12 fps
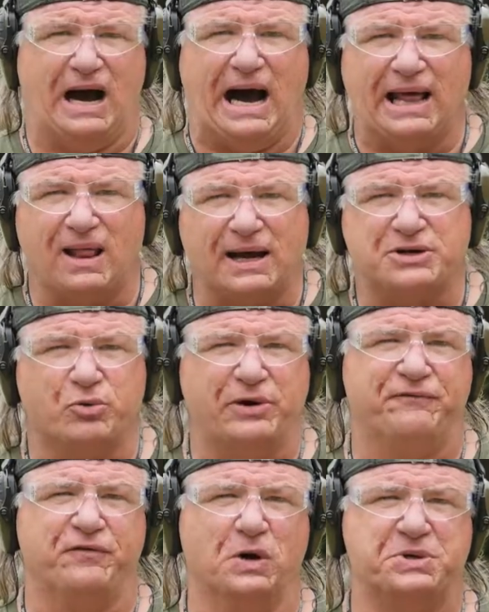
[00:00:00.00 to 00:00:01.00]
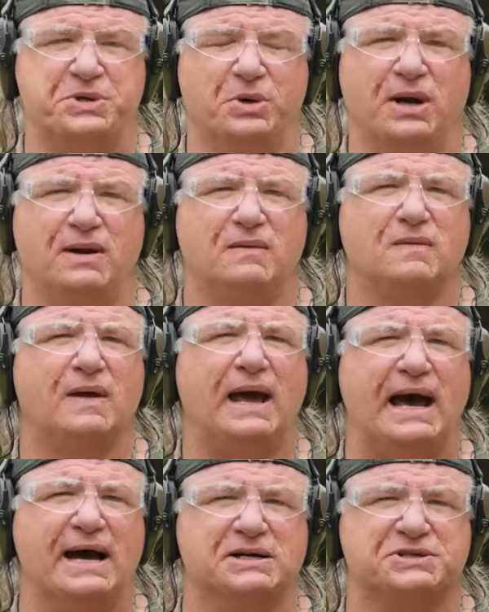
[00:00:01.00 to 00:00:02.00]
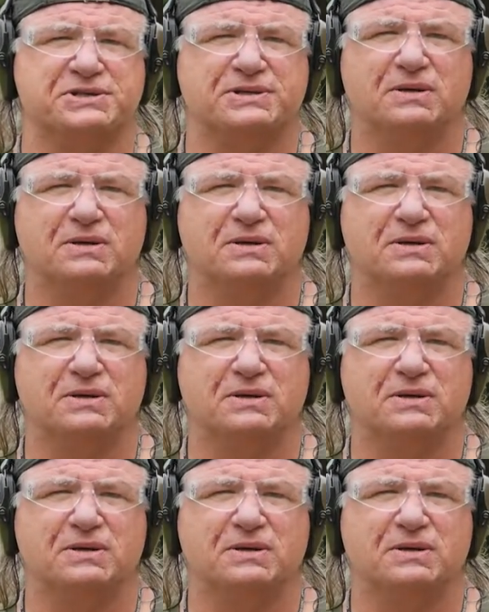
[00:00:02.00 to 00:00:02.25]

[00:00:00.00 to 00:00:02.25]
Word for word: I like to refer to it as